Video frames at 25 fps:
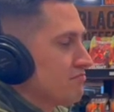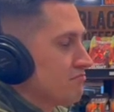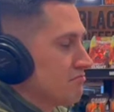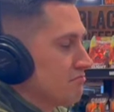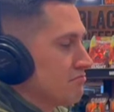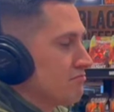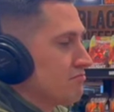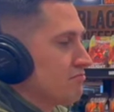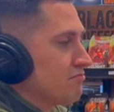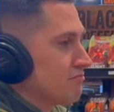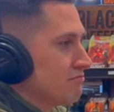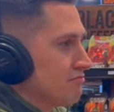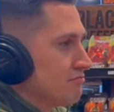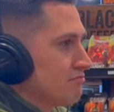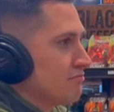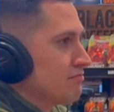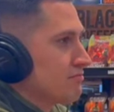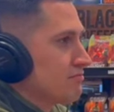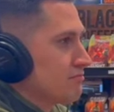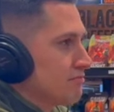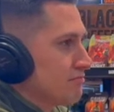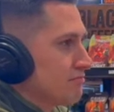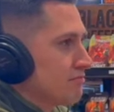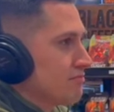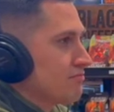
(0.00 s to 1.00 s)

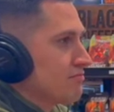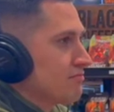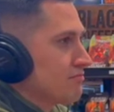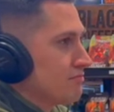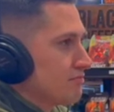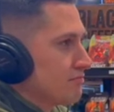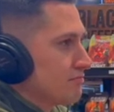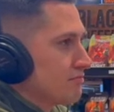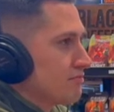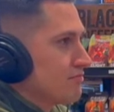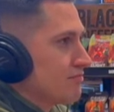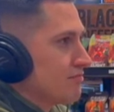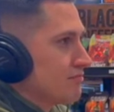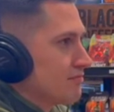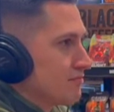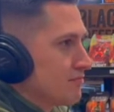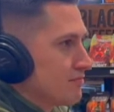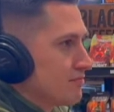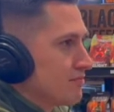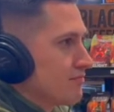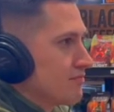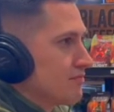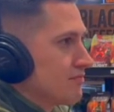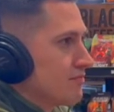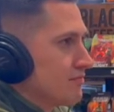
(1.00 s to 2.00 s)

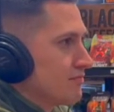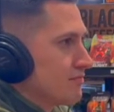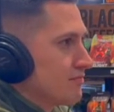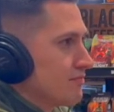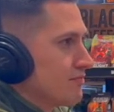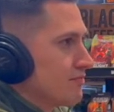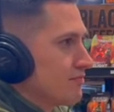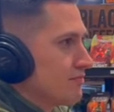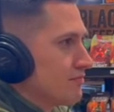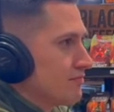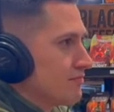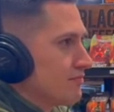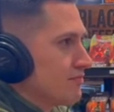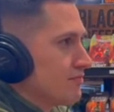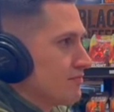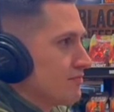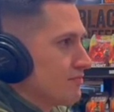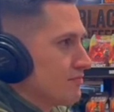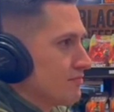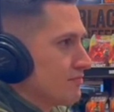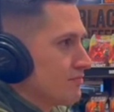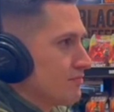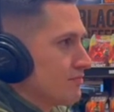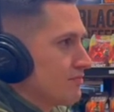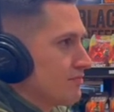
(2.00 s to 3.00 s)

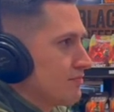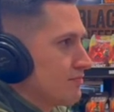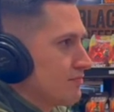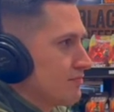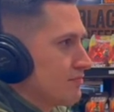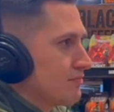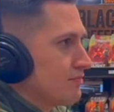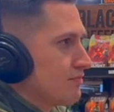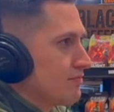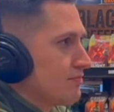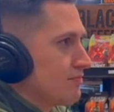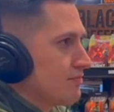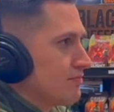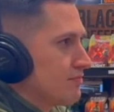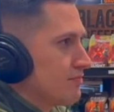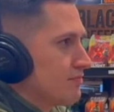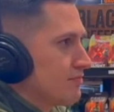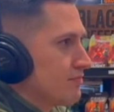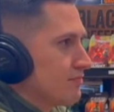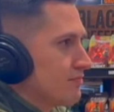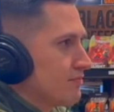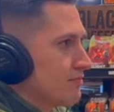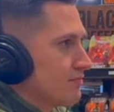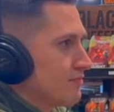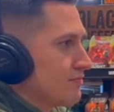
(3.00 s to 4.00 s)

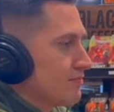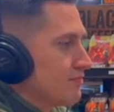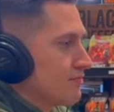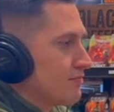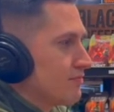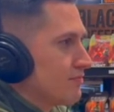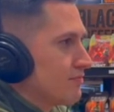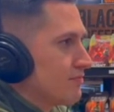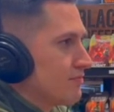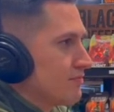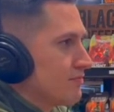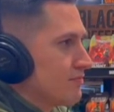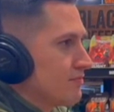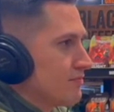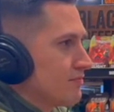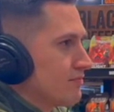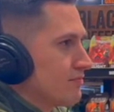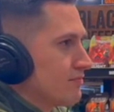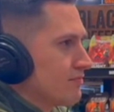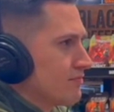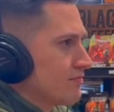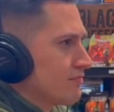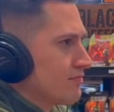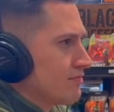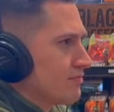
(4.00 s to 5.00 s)

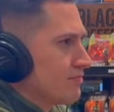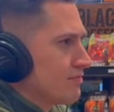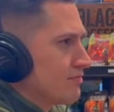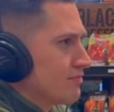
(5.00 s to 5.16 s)
(not speaking)